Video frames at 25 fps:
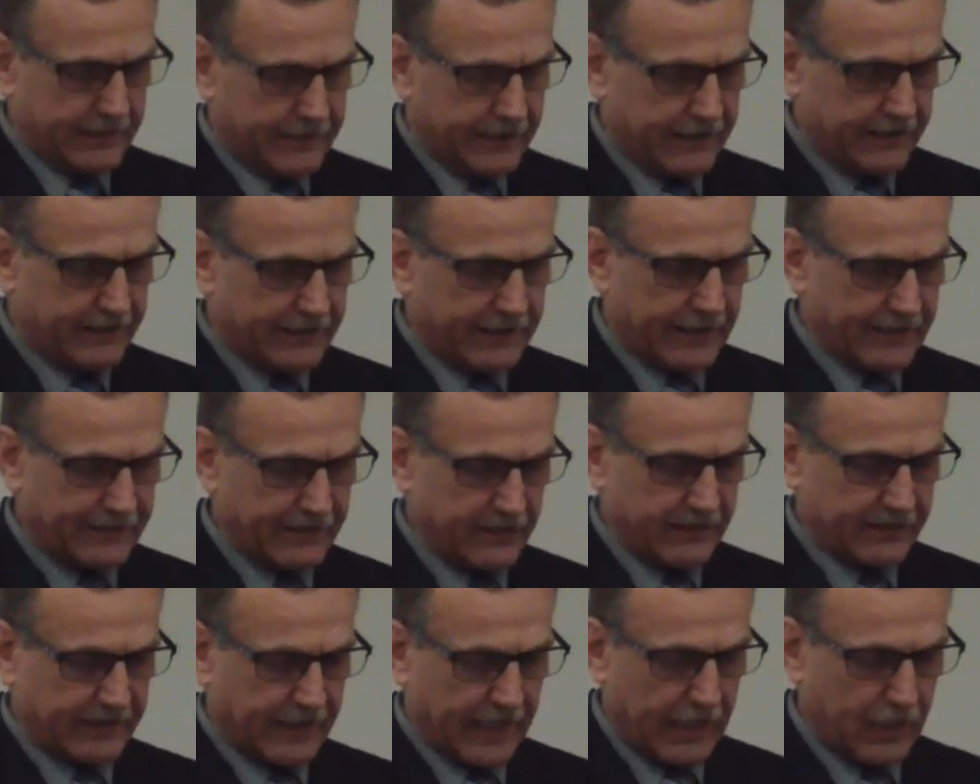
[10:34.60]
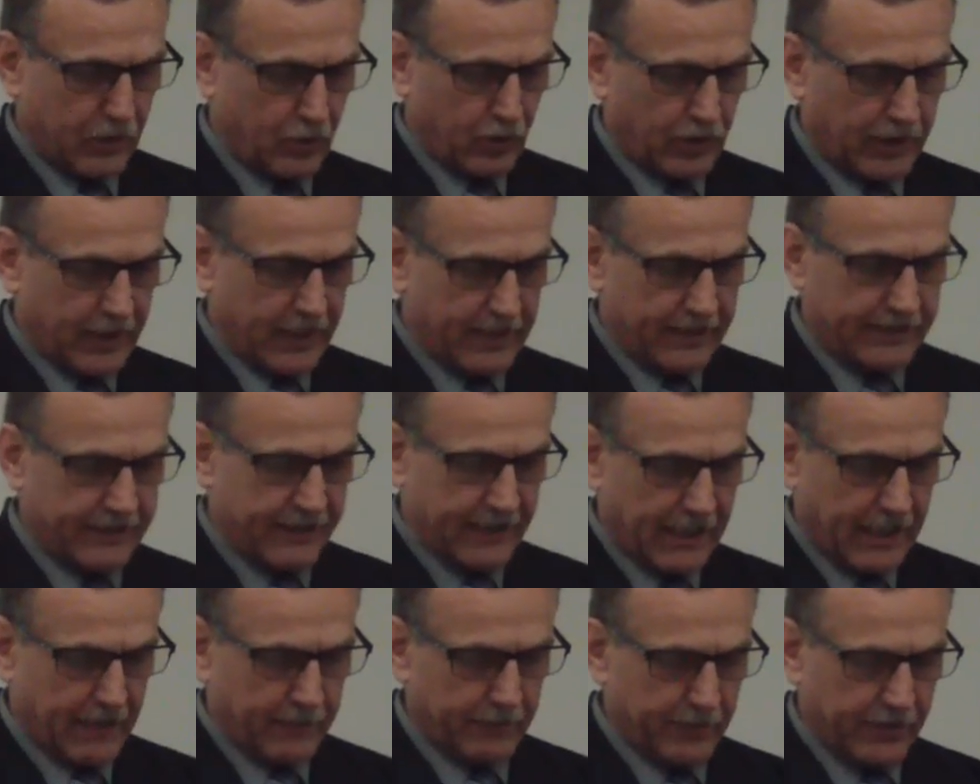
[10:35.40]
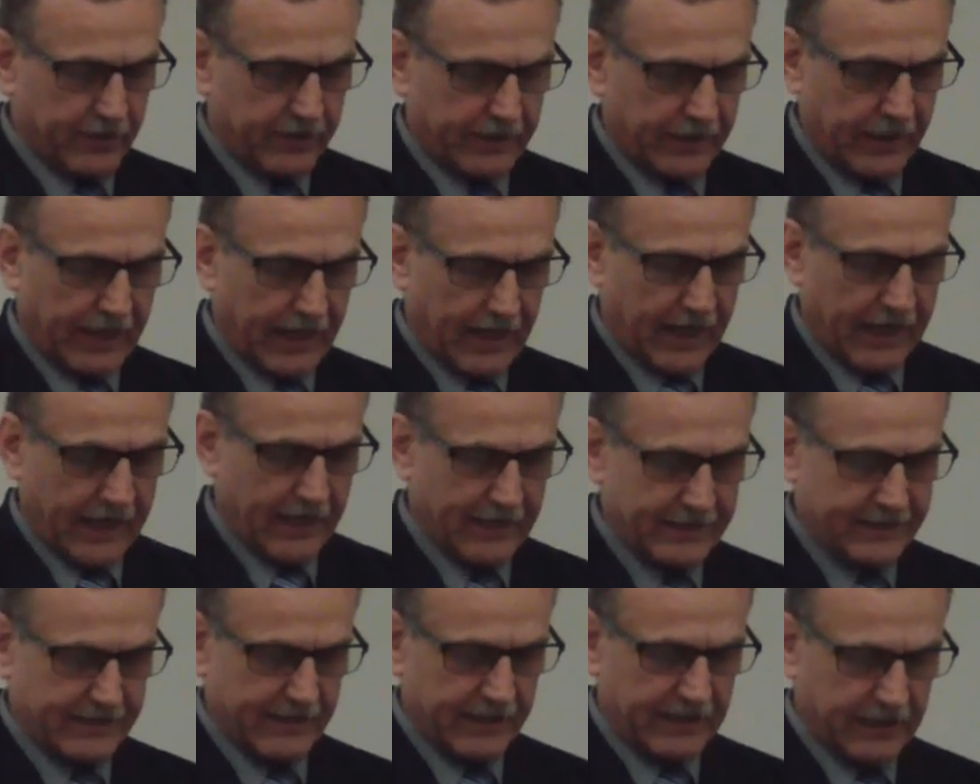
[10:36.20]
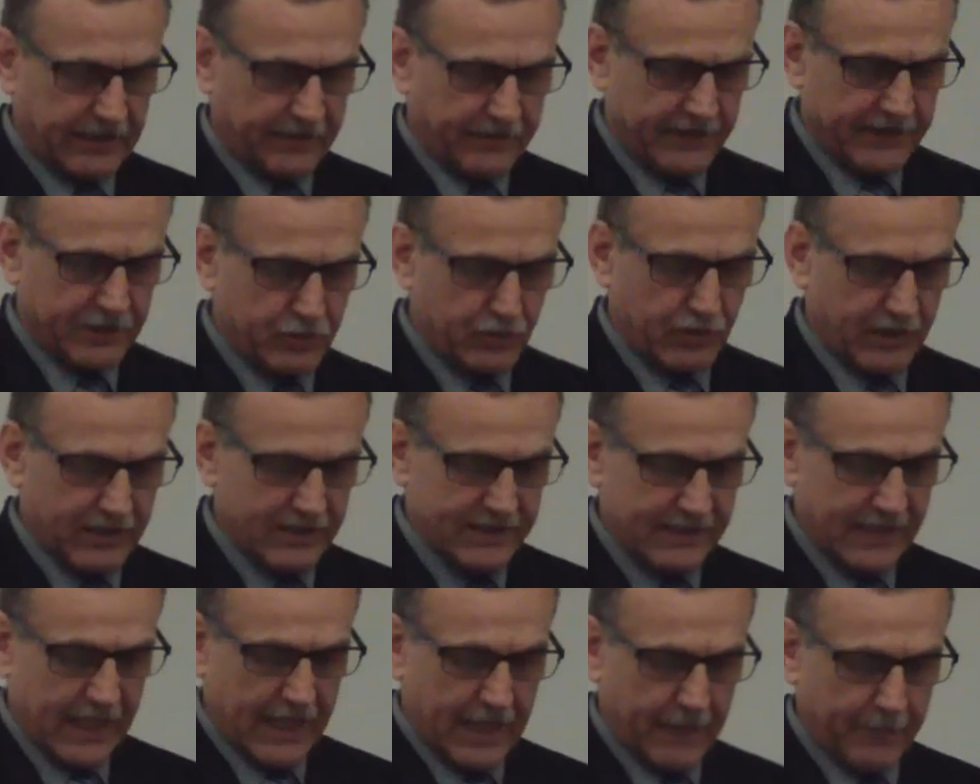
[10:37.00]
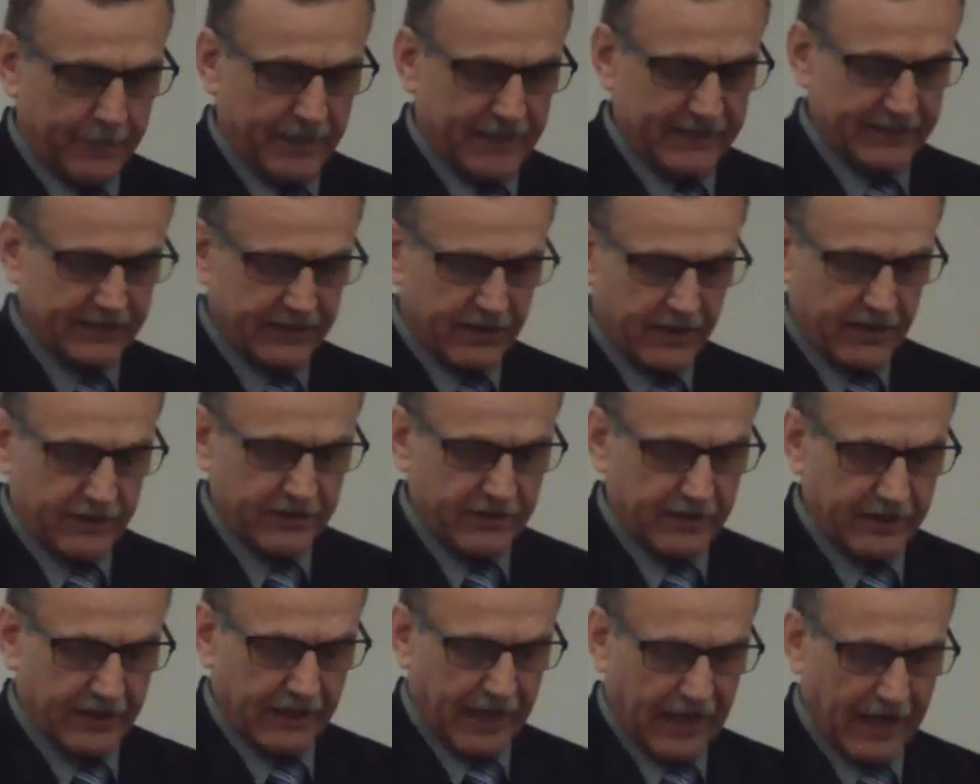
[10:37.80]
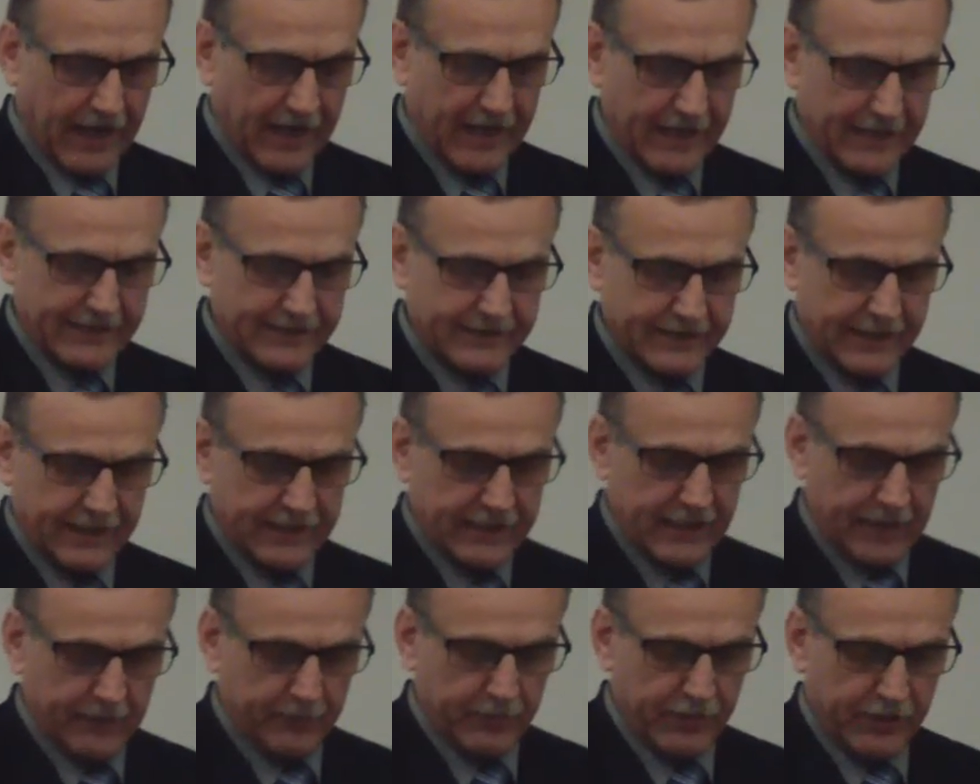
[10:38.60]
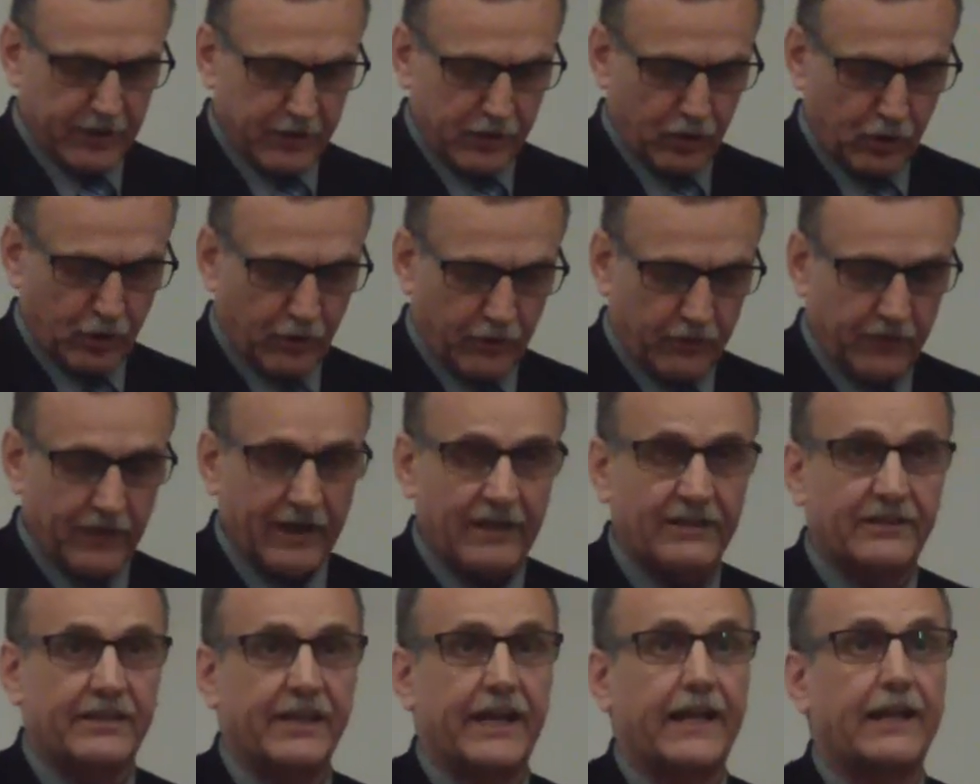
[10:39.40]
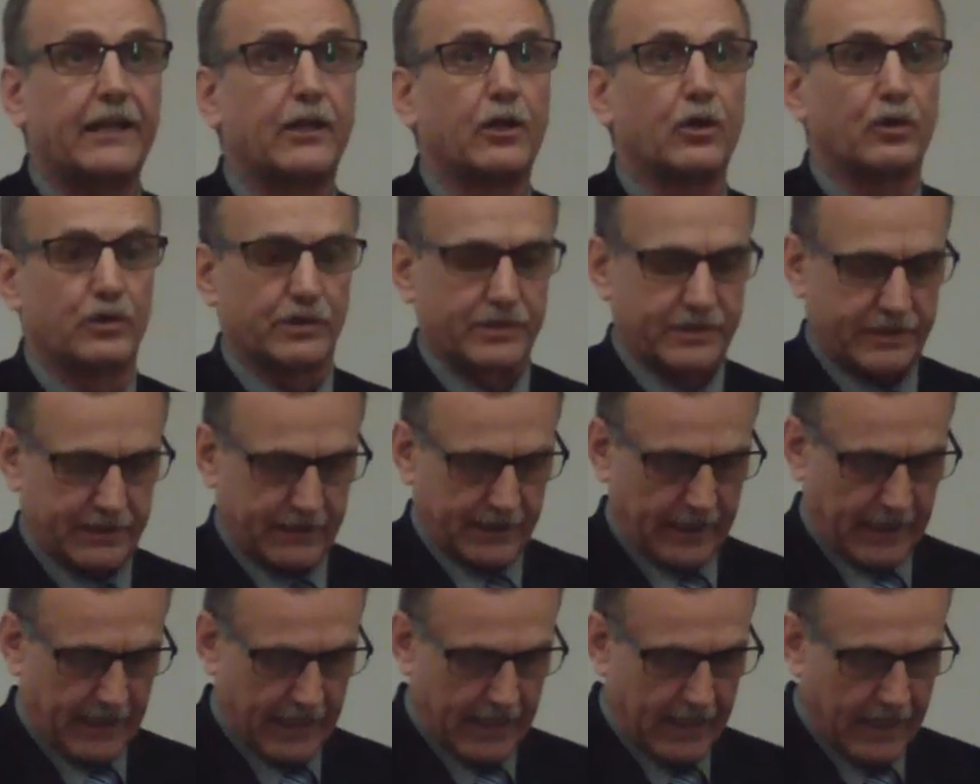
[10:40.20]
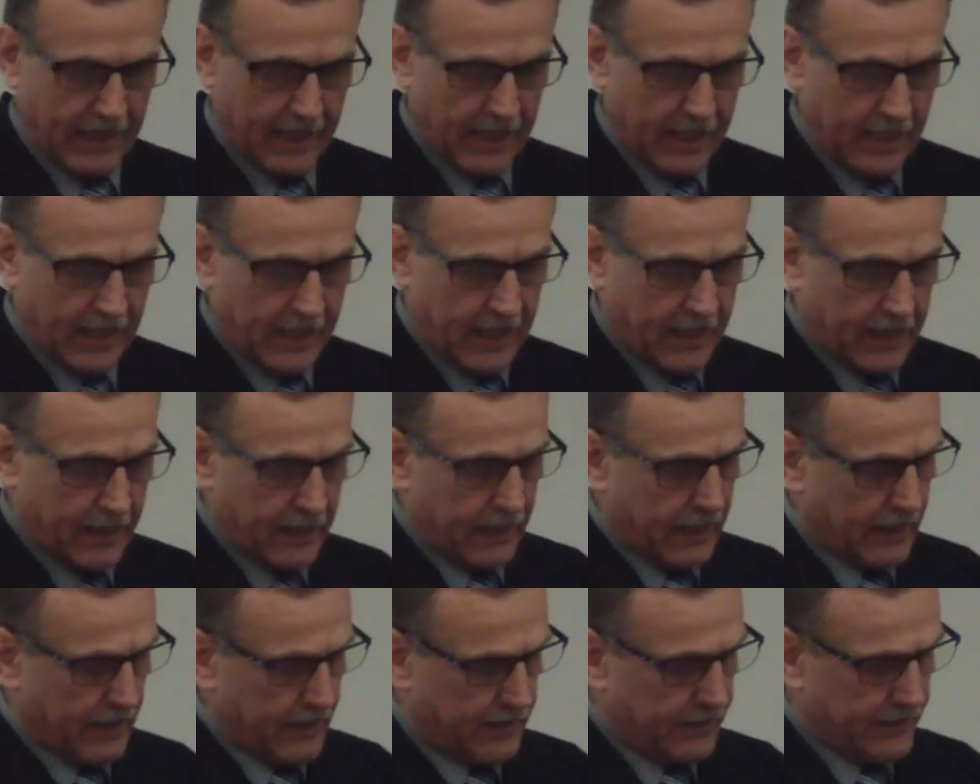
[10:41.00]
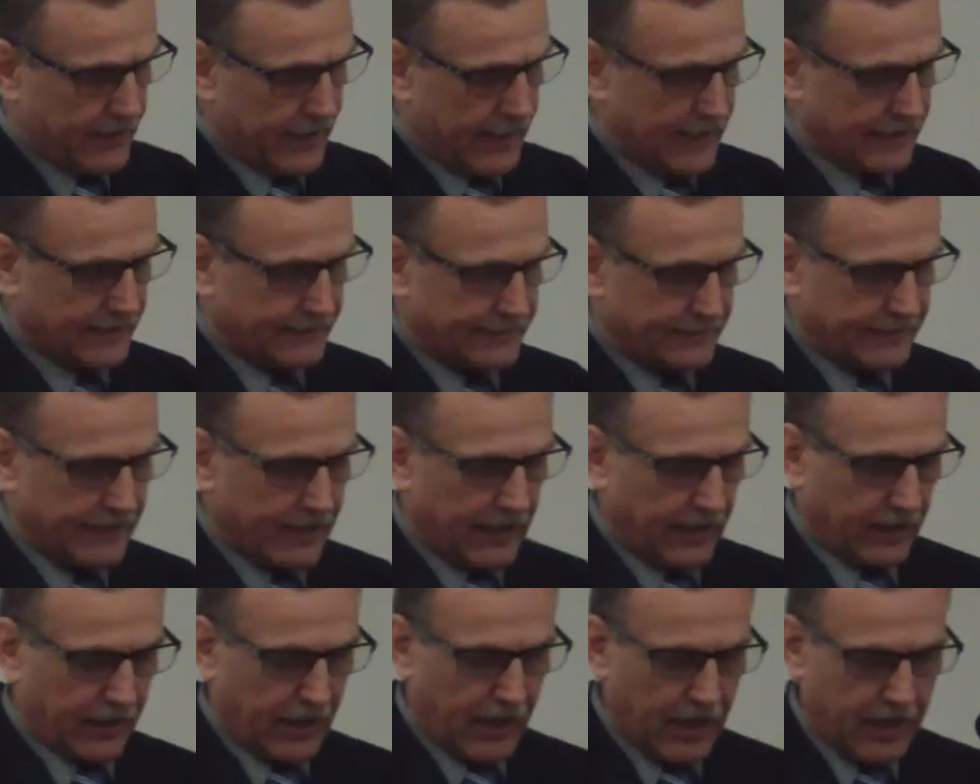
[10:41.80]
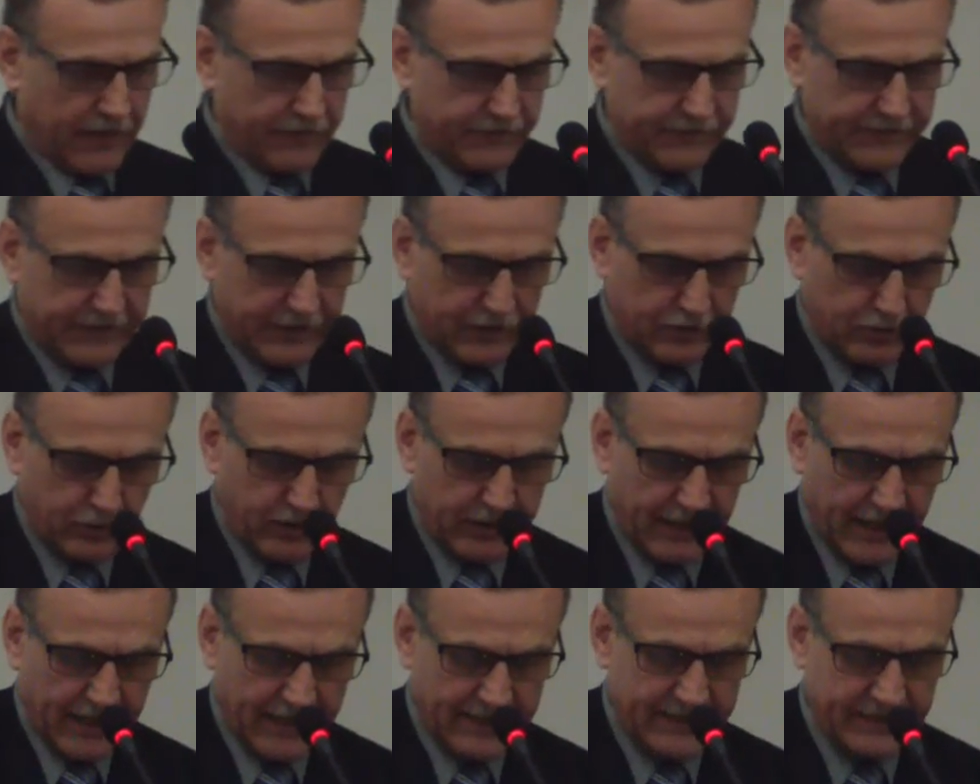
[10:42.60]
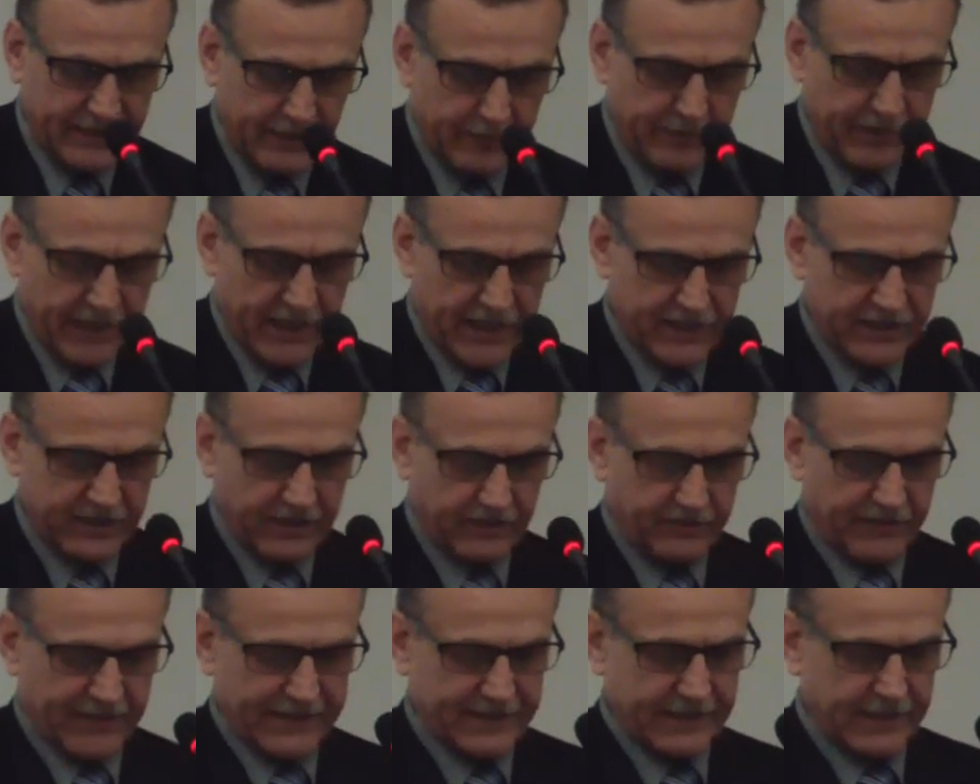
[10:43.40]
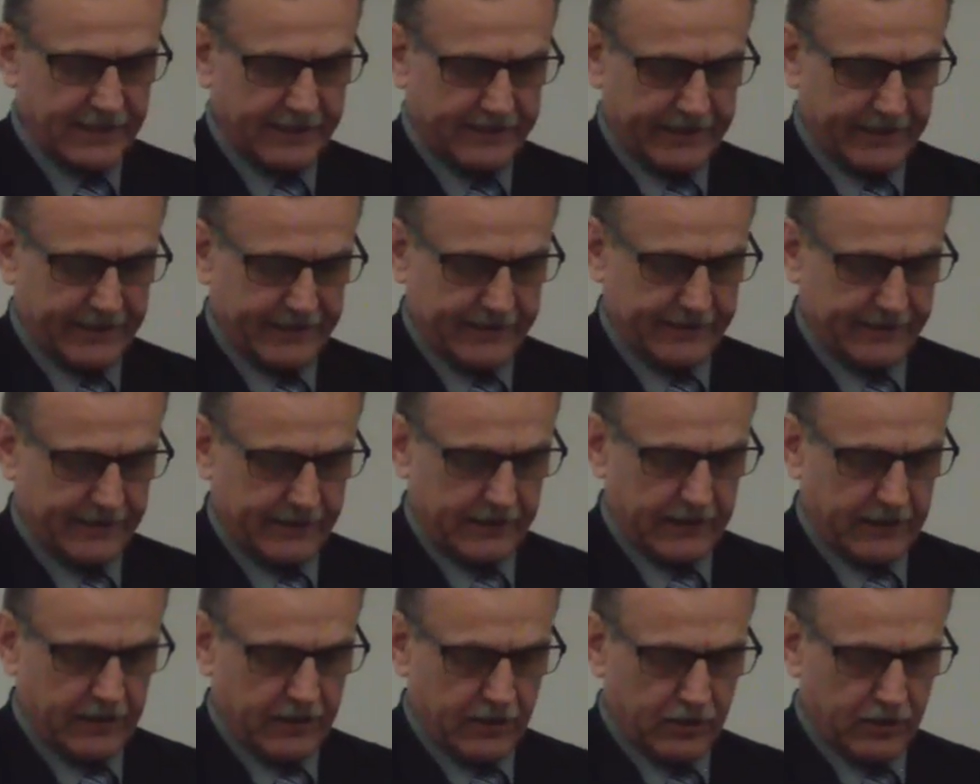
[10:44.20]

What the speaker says: did not calculate the number as individuals, but rather as number of trainloads that arrived to the extermination facilities.